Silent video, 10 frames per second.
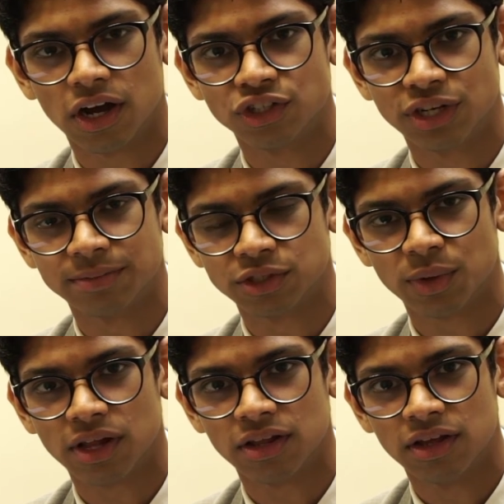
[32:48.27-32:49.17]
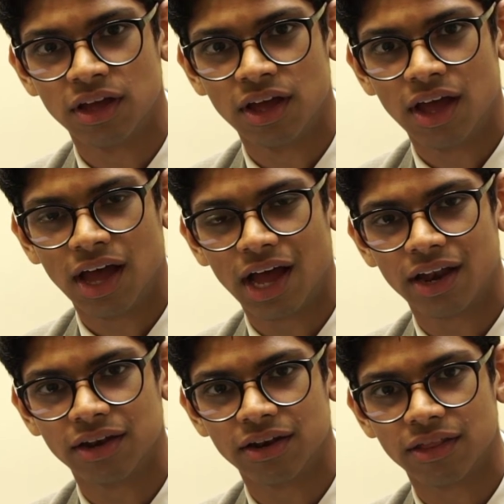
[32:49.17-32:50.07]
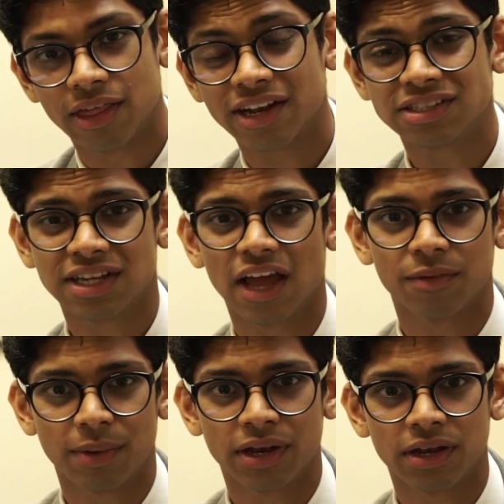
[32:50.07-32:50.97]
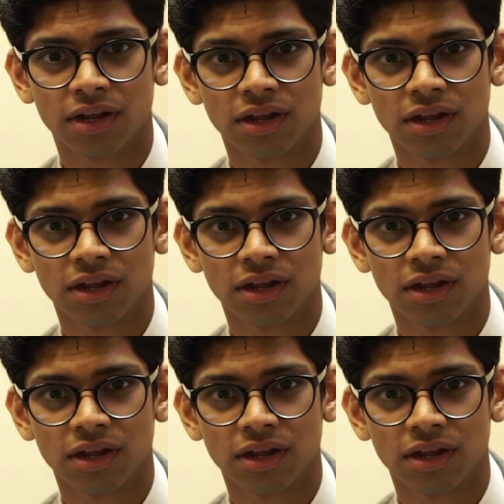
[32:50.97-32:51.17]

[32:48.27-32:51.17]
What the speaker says: James as well, and that is Together Band.